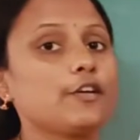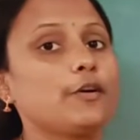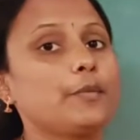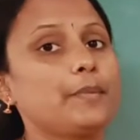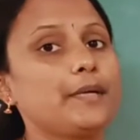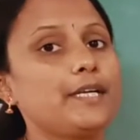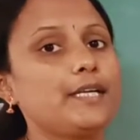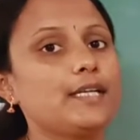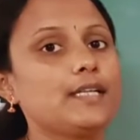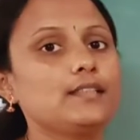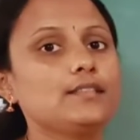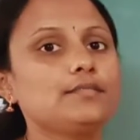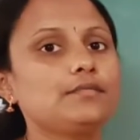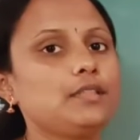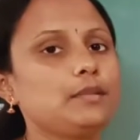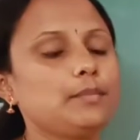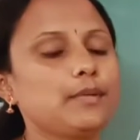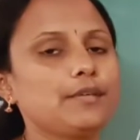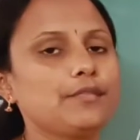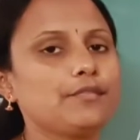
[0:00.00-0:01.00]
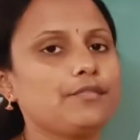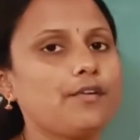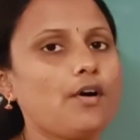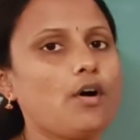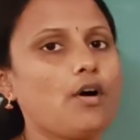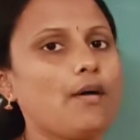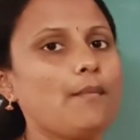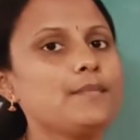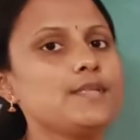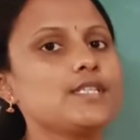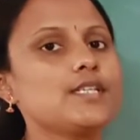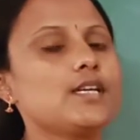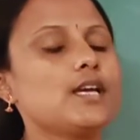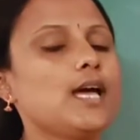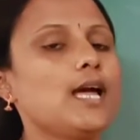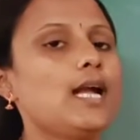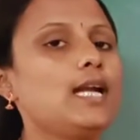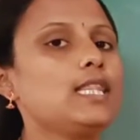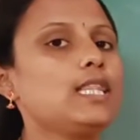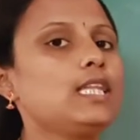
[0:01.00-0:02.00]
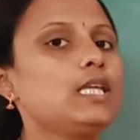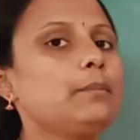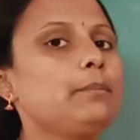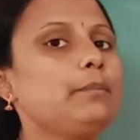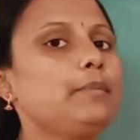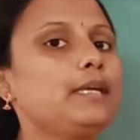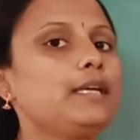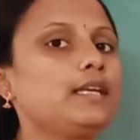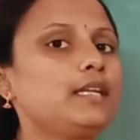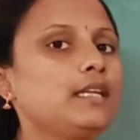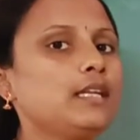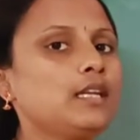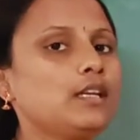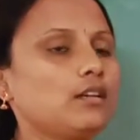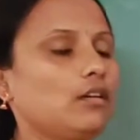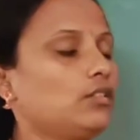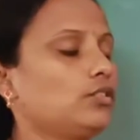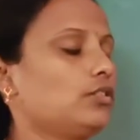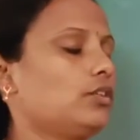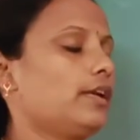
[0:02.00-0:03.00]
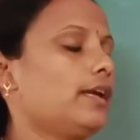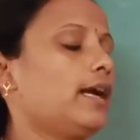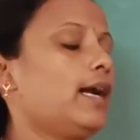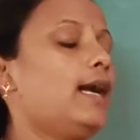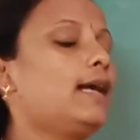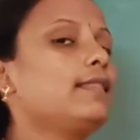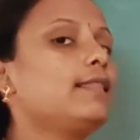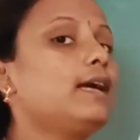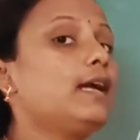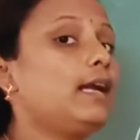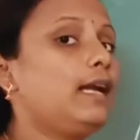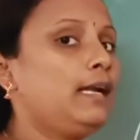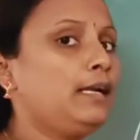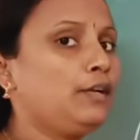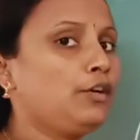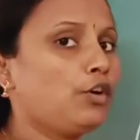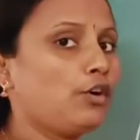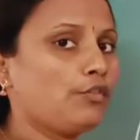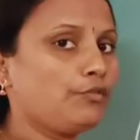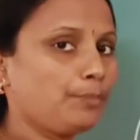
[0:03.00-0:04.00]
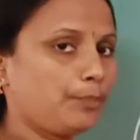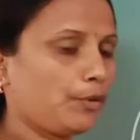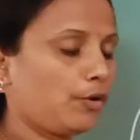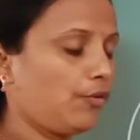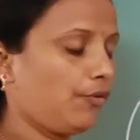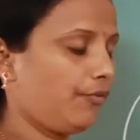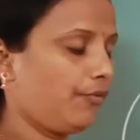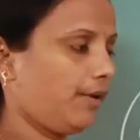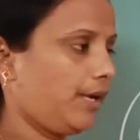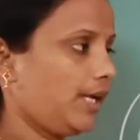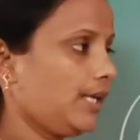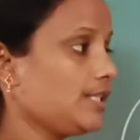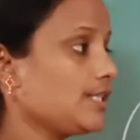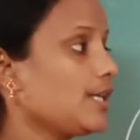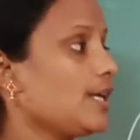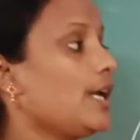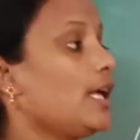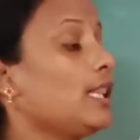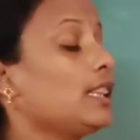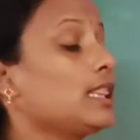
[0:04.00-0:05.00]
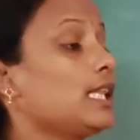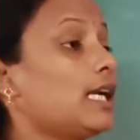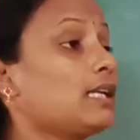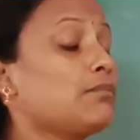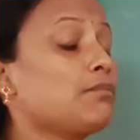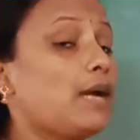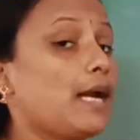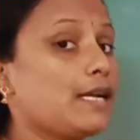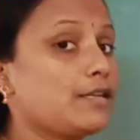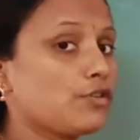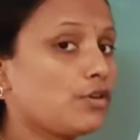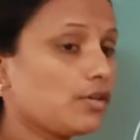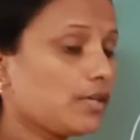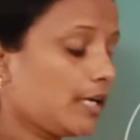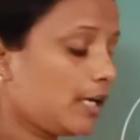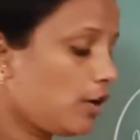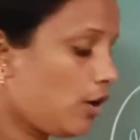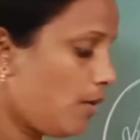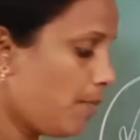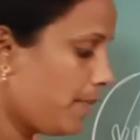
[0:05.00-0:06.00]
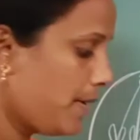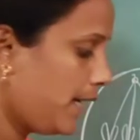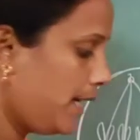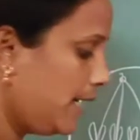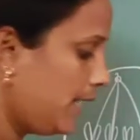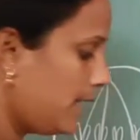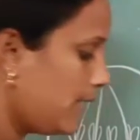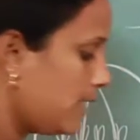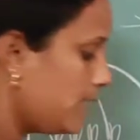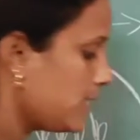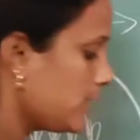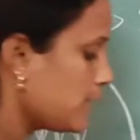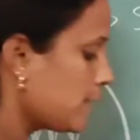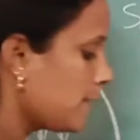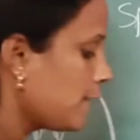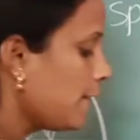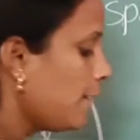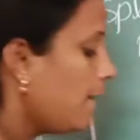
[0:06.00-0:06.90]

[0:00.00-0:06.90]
operators will be formed at the end of prophase. That mitotic operators